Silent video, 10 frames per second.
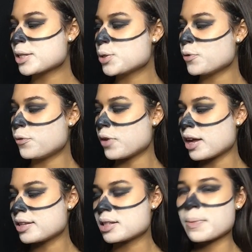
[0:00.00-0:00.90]
Too
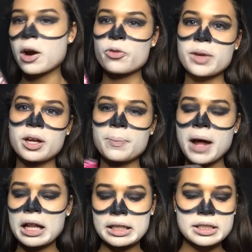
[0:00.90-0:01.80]
Faced The Power of Makeup
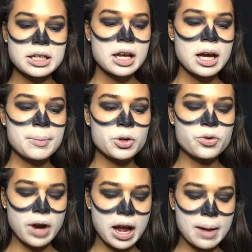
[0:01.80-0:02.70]
palette. I'm going to
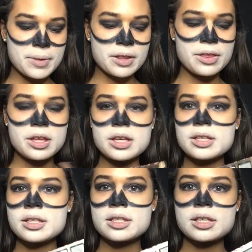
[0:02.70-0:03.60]
grab
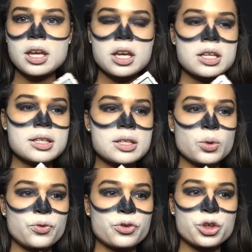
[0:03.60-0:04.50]
this
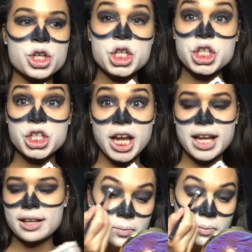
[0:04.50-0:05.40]
silver
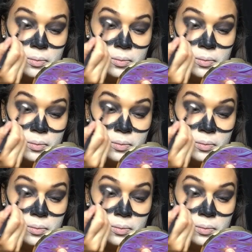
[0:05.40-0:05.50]
shade.